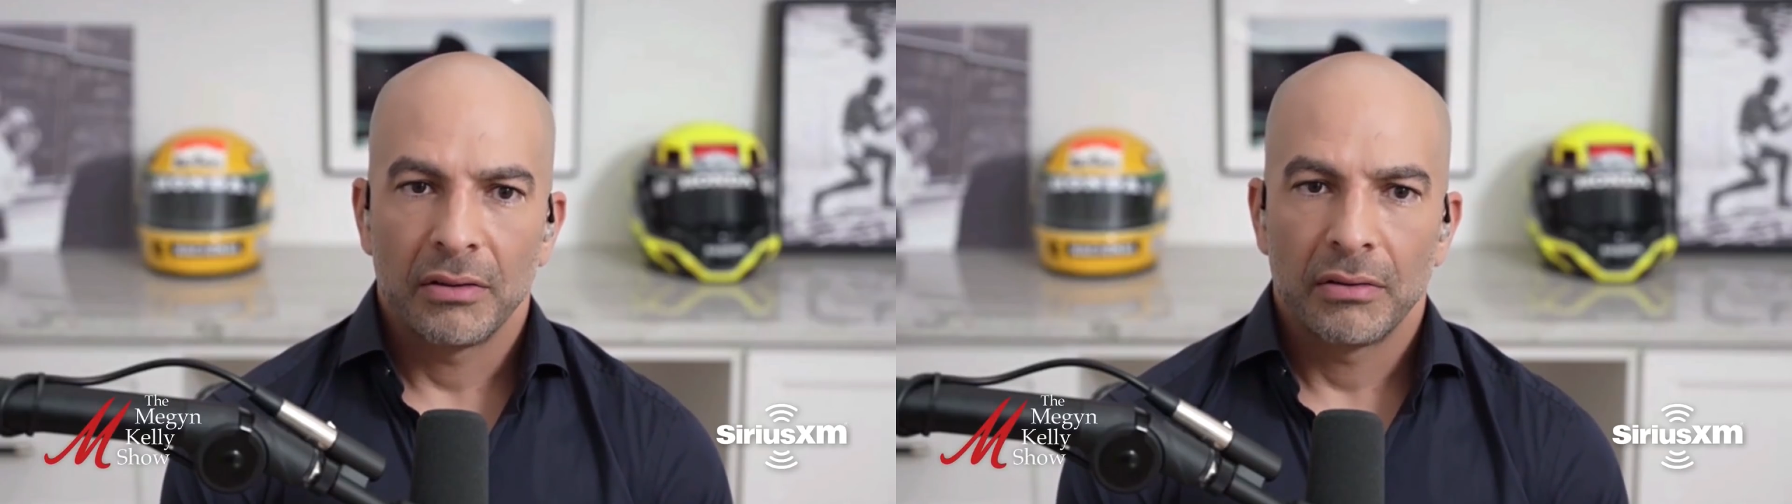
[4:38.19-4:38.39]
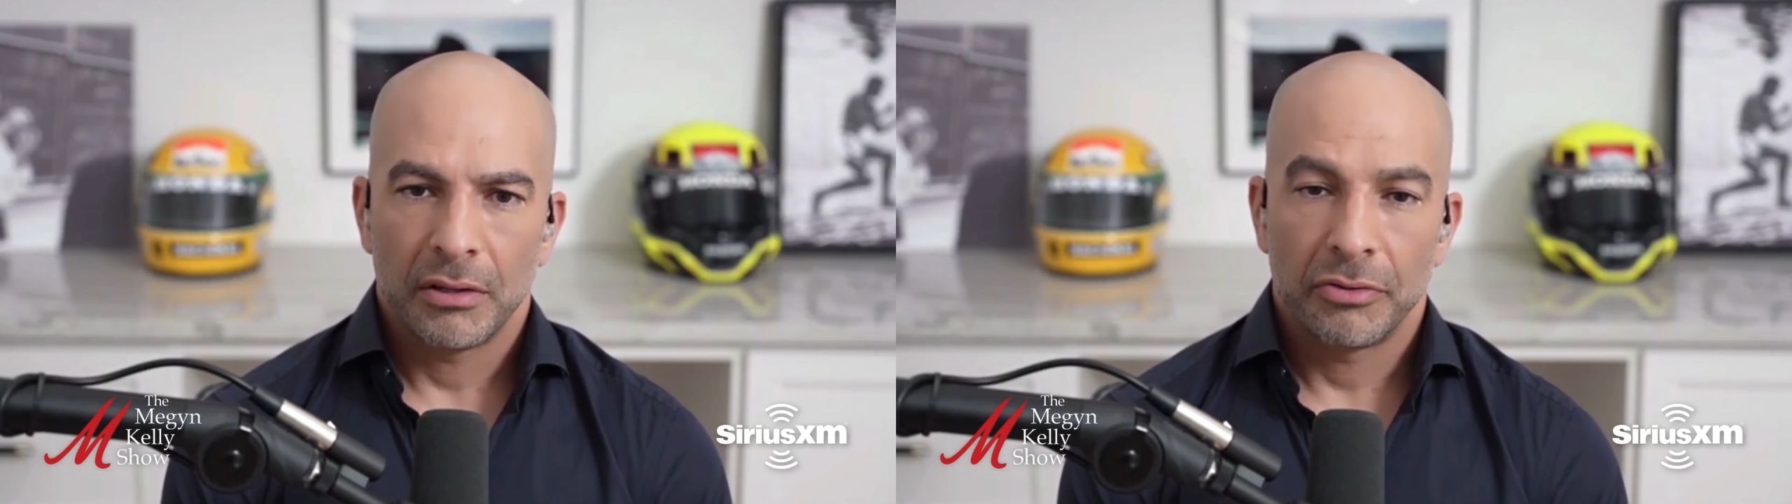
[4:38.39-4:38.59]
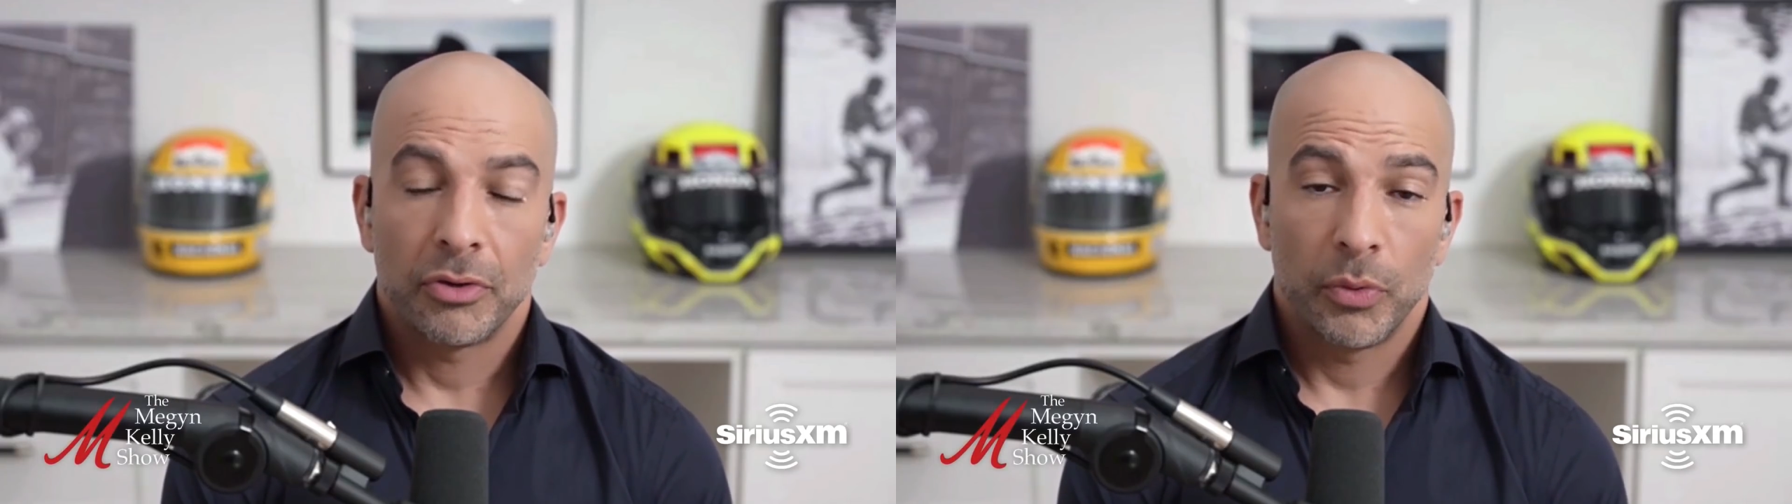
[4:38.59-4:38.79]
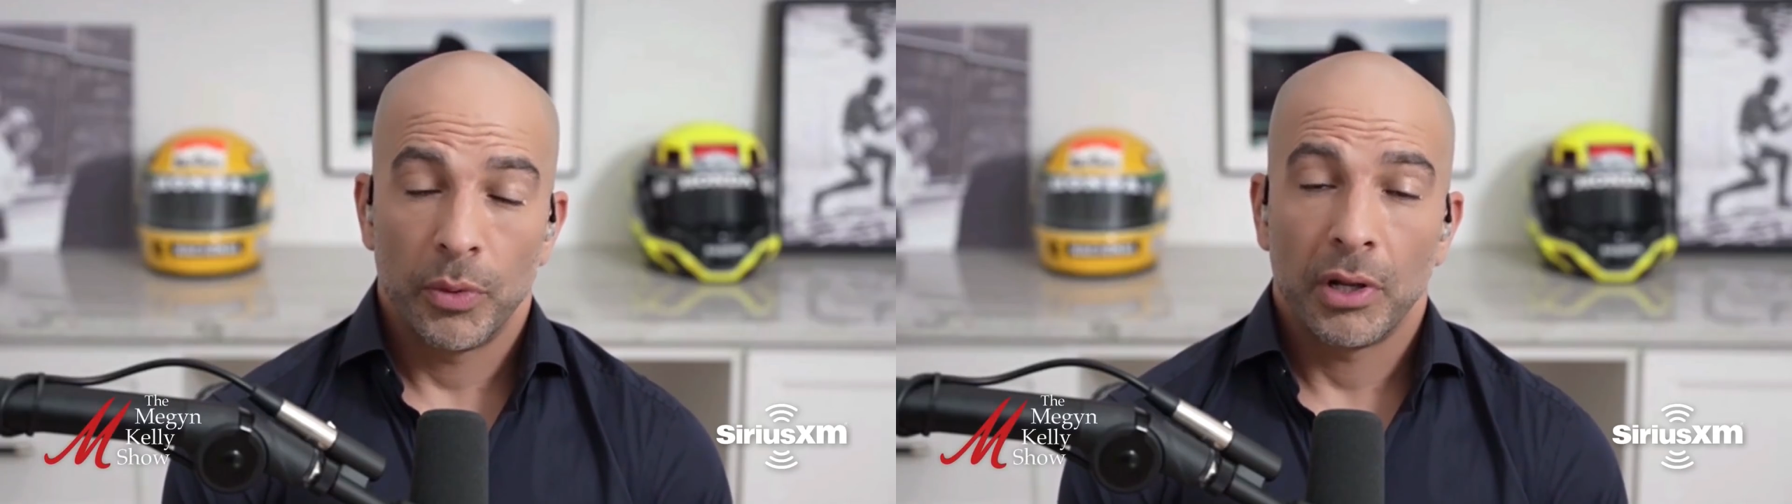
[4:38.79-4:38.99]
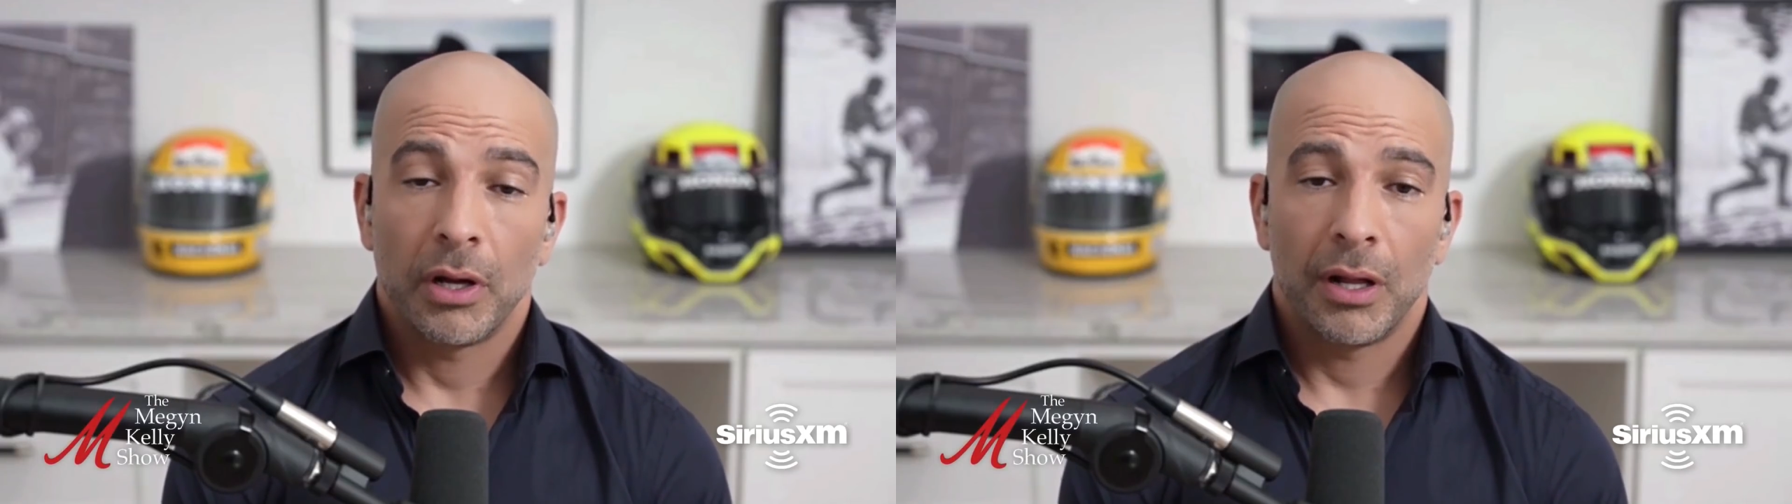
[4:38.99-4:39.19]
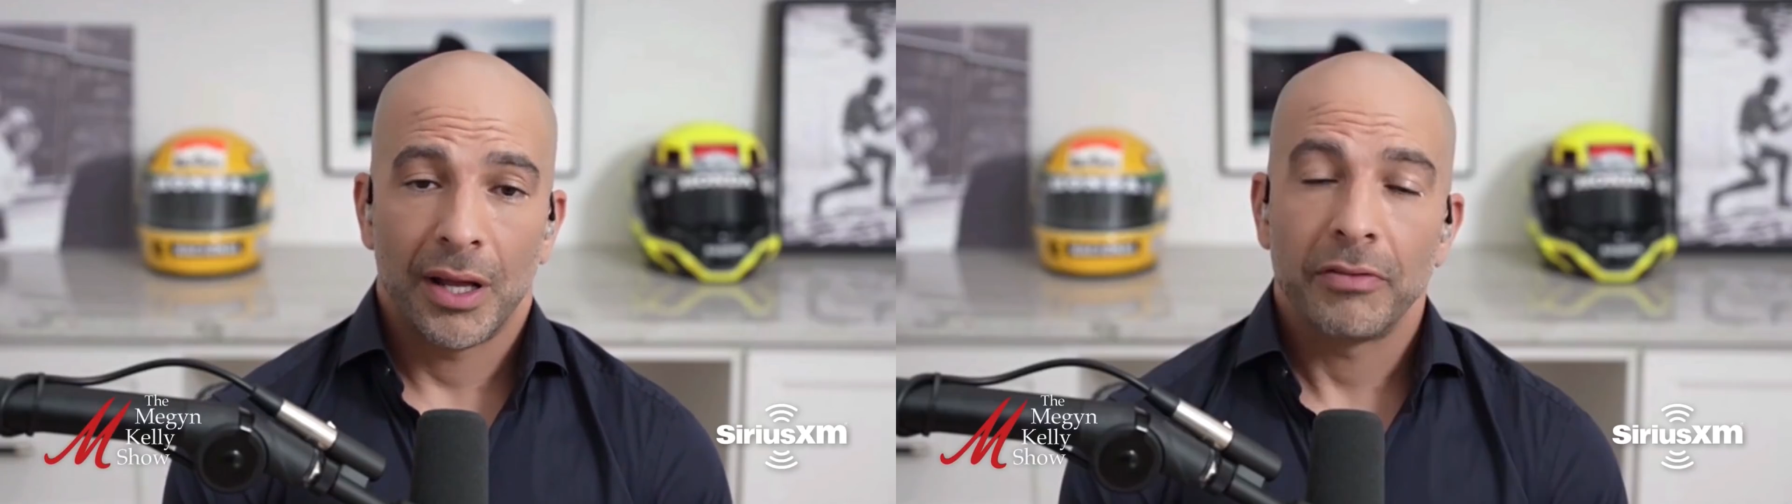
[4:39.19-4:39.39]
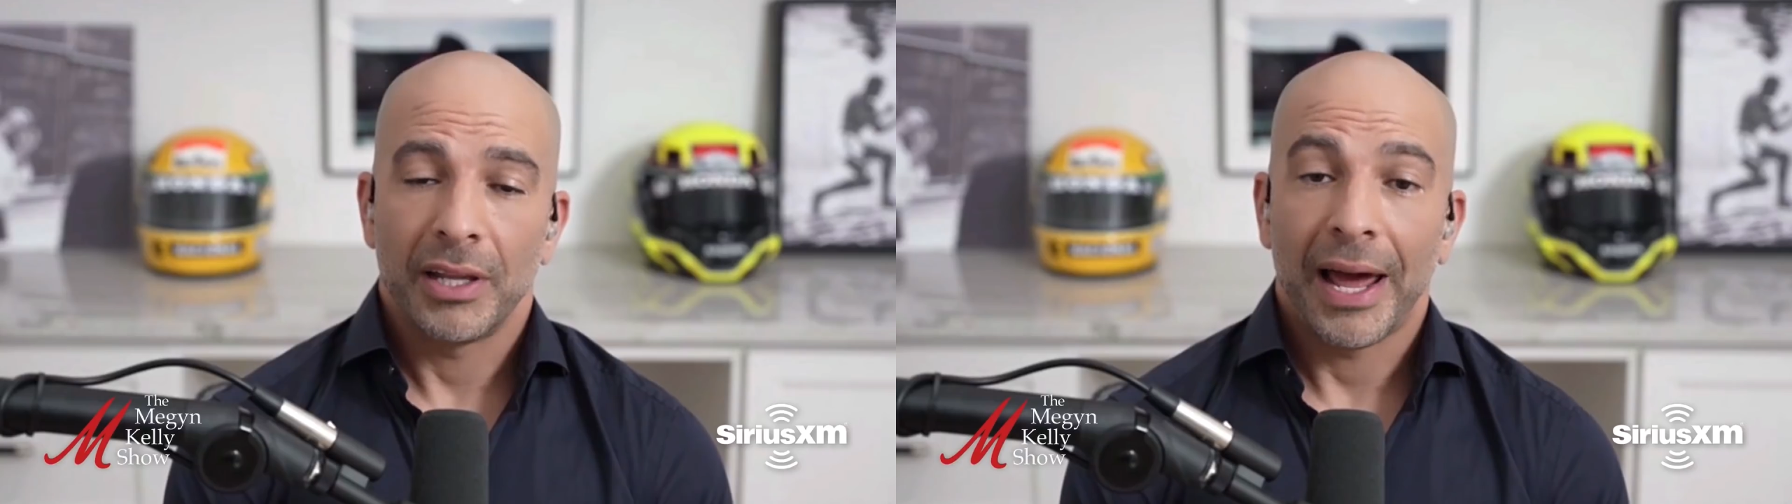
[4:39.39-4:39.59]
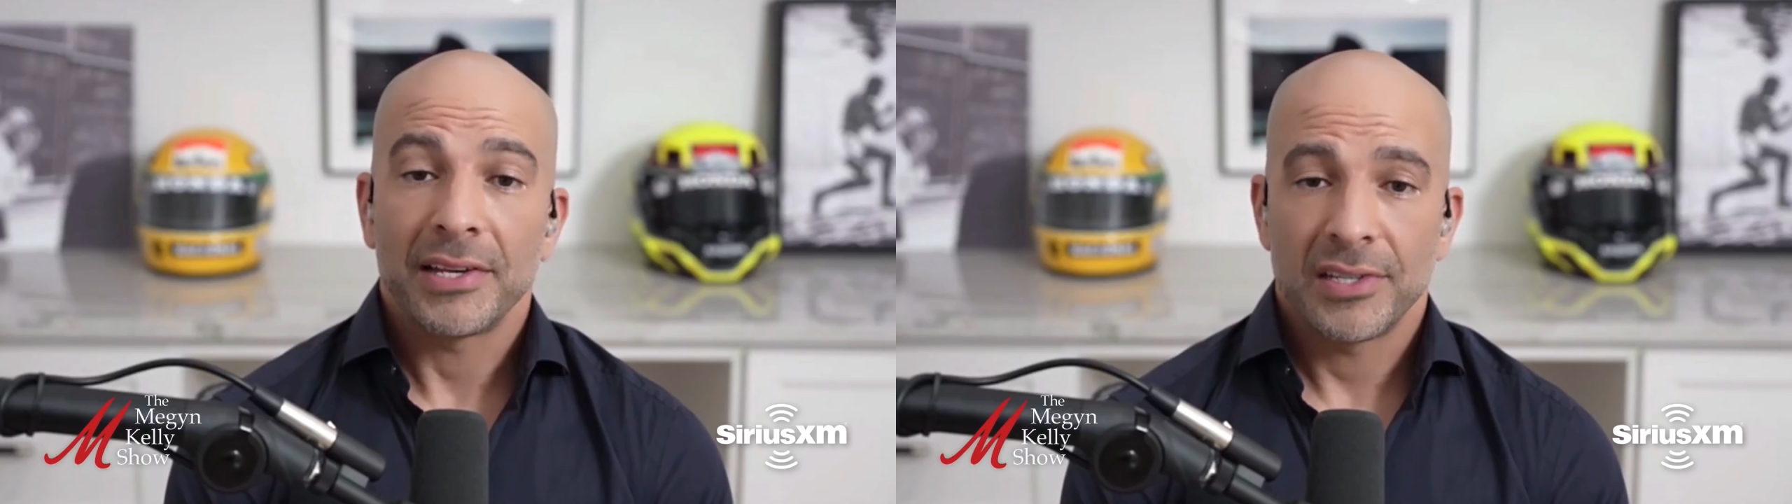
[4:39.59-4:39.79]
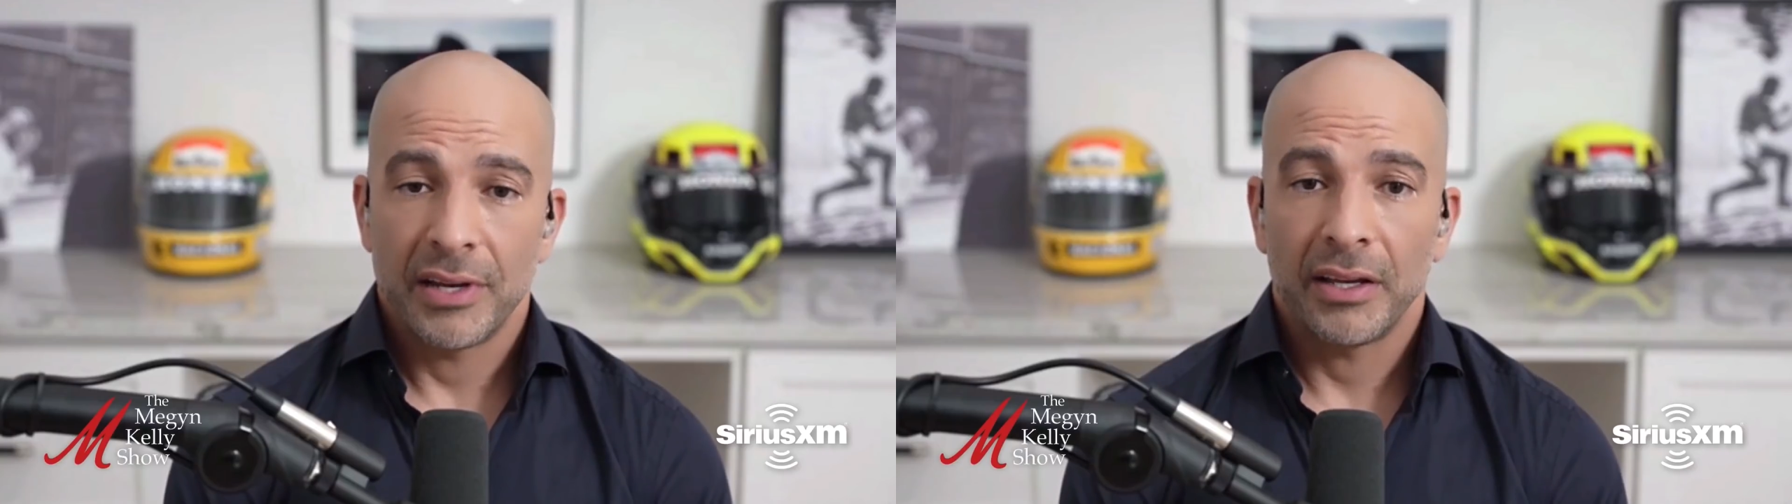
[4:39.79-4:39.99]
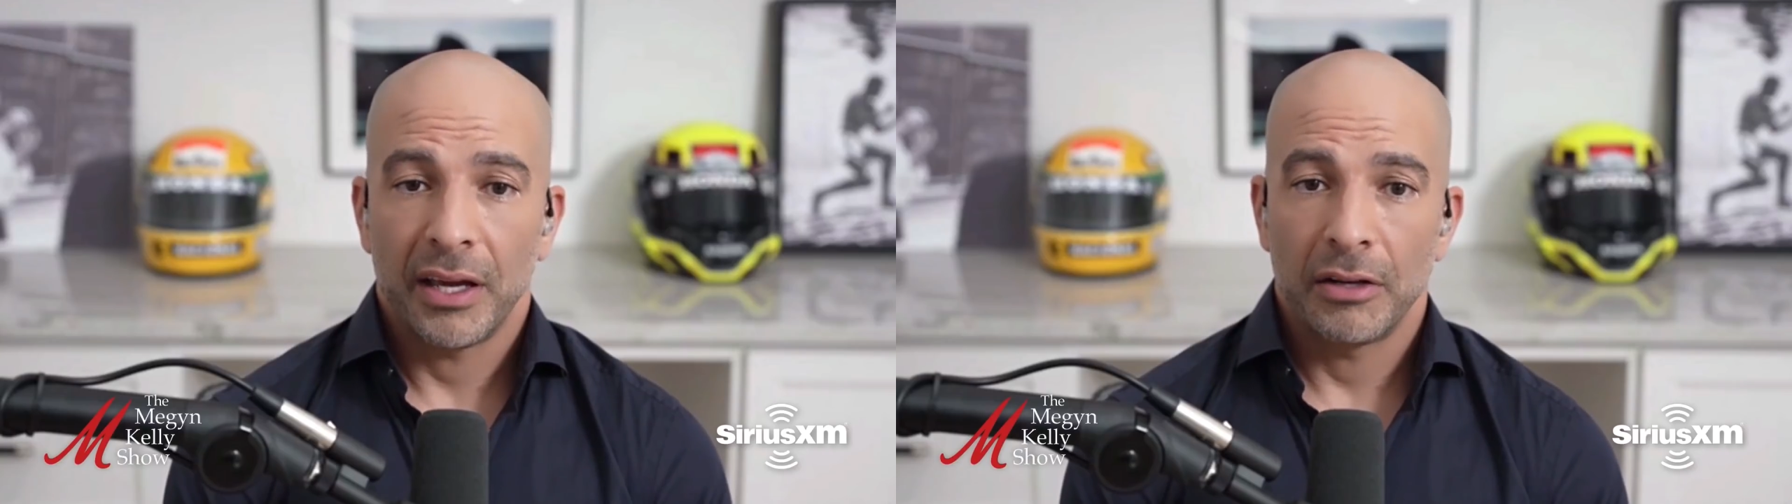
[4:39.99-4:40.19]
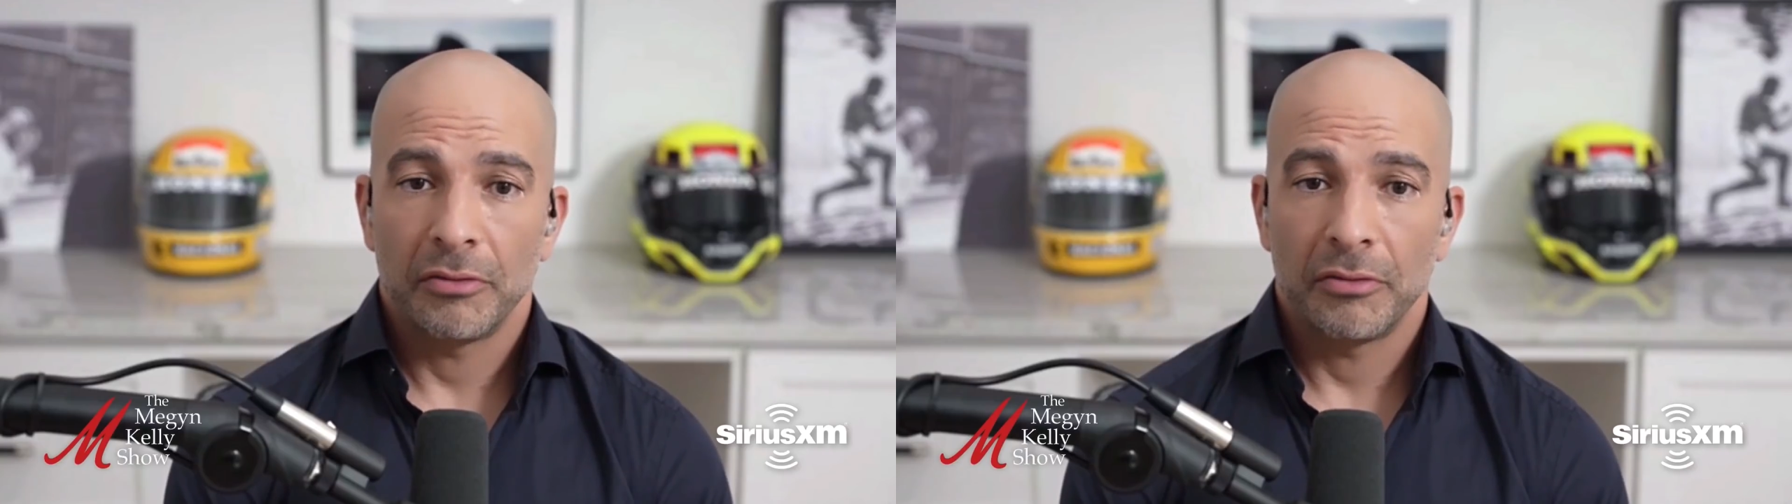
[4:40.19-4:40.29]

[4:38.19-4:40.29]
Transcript: Therefore, we will all have a last decade